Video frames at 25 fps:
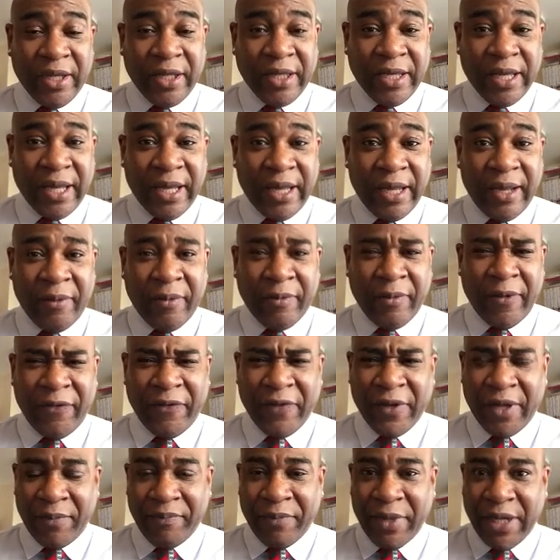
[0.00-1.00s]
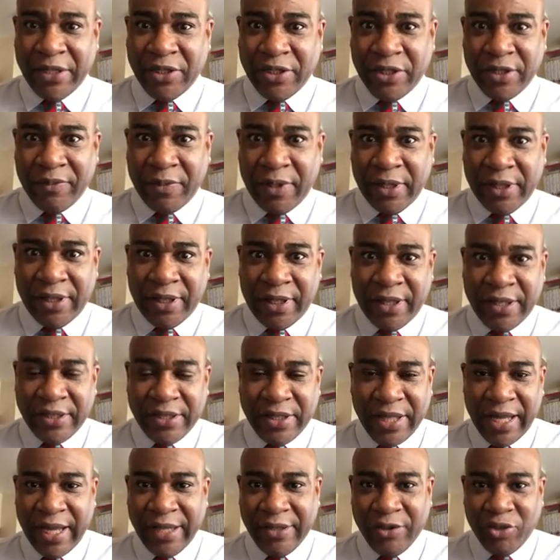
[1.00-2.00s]
Yeah, I think I mentioned in my
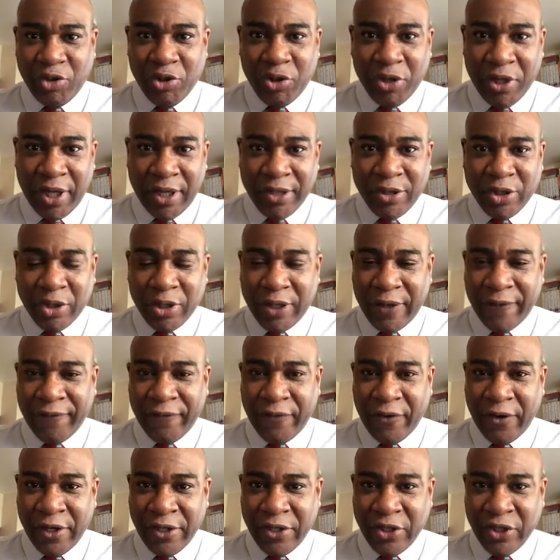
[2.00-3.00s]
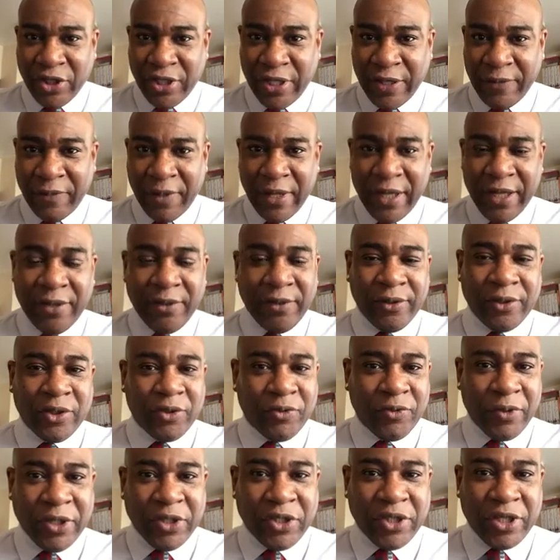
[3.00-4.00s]
last entry, I took a very steep hill
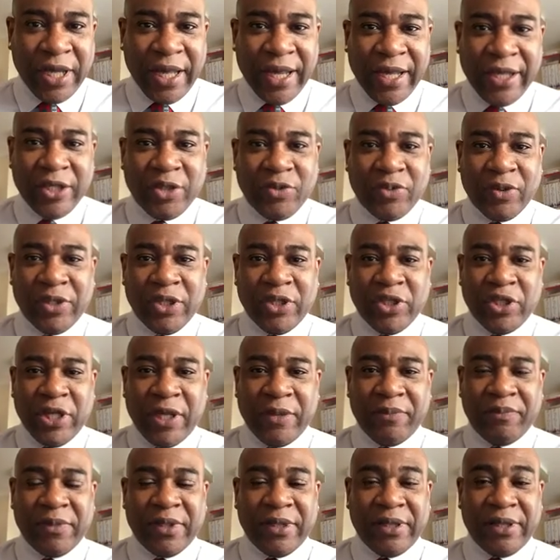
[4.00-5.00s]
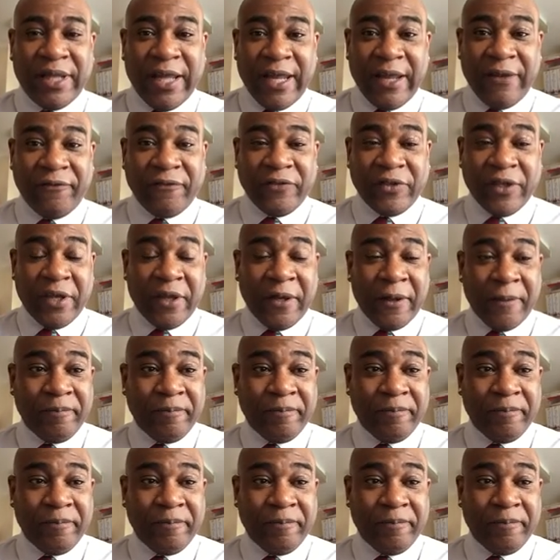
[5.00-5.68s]
to reach a house where the gentleman left.